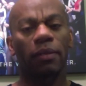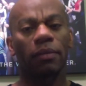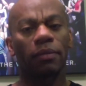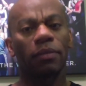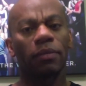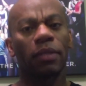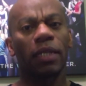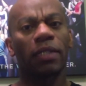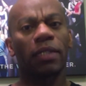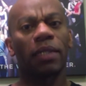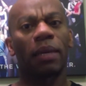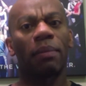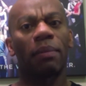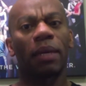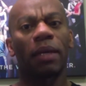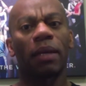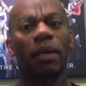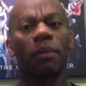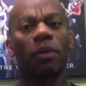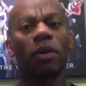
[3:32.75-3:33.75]
as I
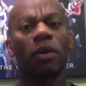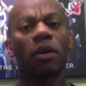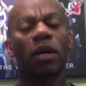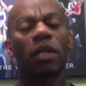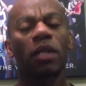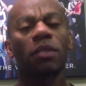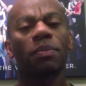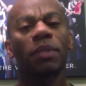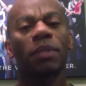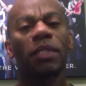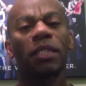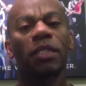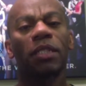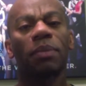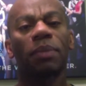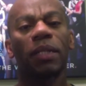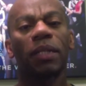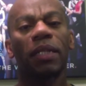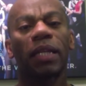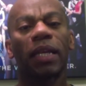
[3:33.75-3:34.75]
may come across, but
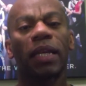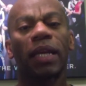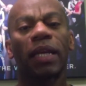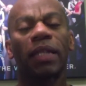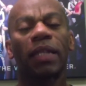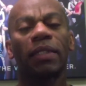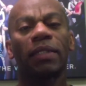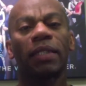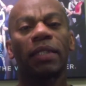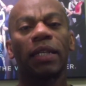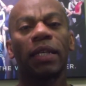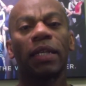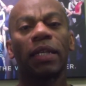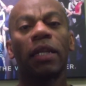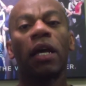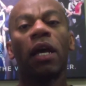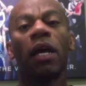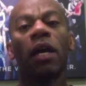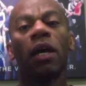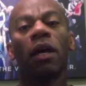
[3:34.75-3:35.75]
discipline as
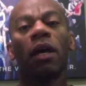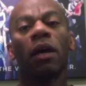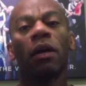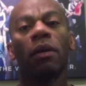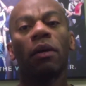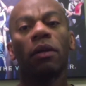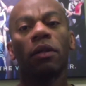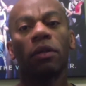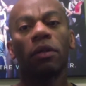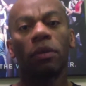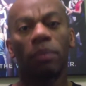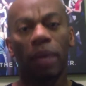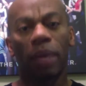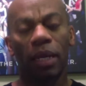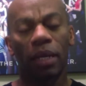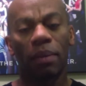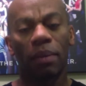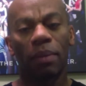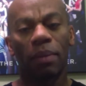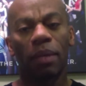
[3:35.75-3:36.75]
in you
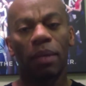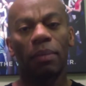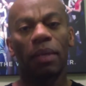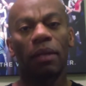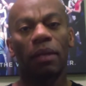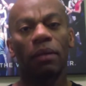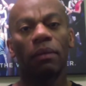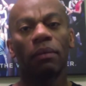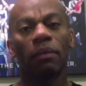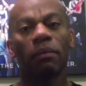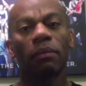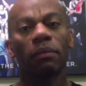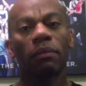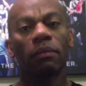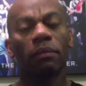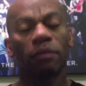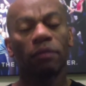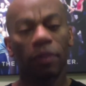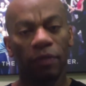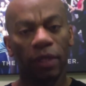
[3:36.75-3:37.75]
made a commitment,
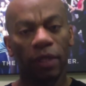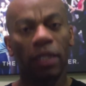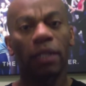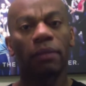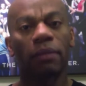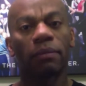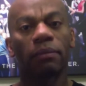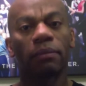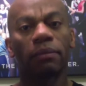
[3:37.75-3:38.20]
fulfill it.